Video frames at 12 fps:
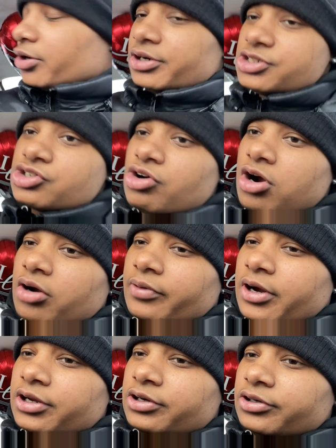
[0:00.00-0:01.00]
this card
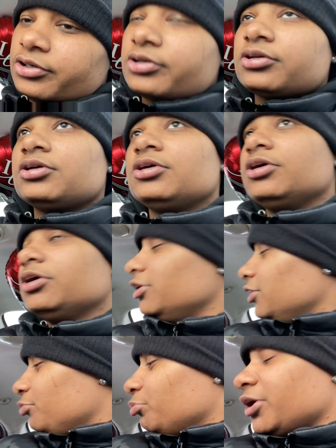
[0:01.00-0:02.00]
right here.
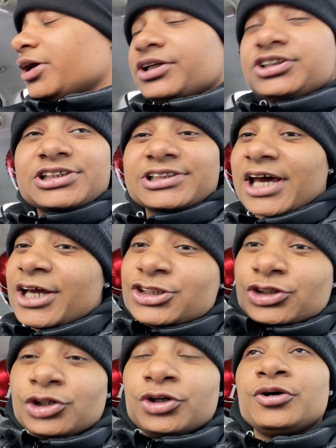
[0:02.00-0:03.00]
Man, just stay
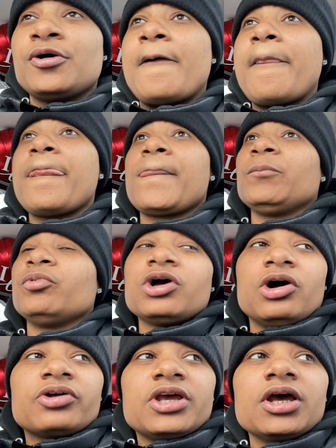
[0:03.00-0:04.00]
tuned. We're
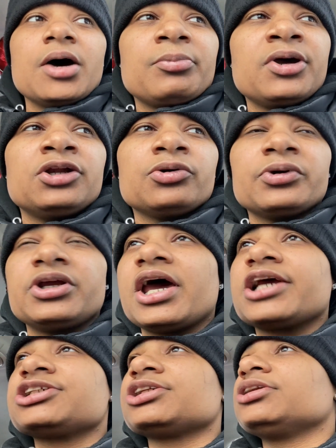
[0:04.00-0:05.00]
going to get Amanda
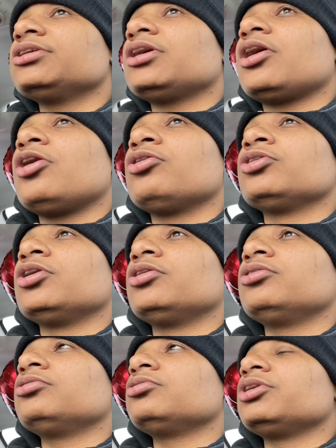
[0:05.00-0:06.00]
reaction. I don't
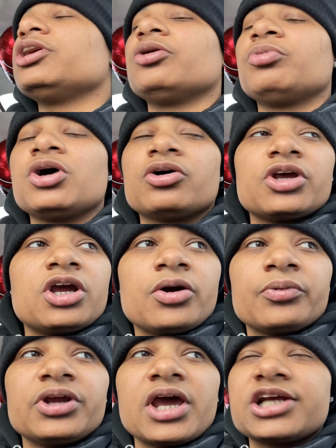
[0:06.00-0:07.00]
know. Yeah, we're going to get
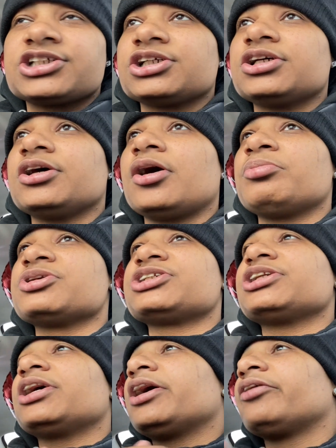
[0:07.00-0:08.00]
her reaction. I'm going to
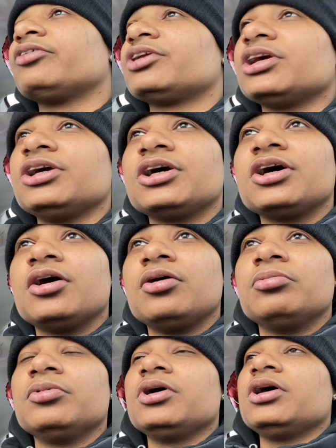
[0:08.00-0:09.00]
set everything
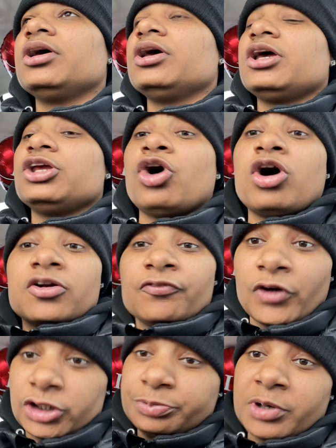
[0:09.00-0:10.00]
up. Y'all the
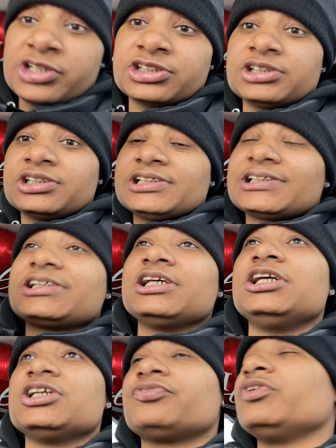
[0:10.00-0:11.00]
first person to see
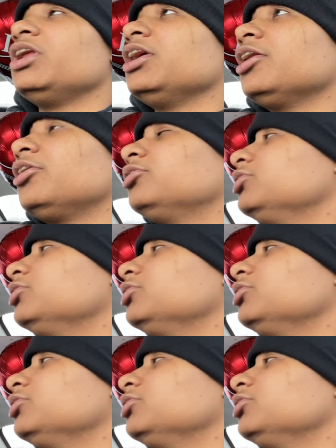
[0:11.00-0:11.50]
this video.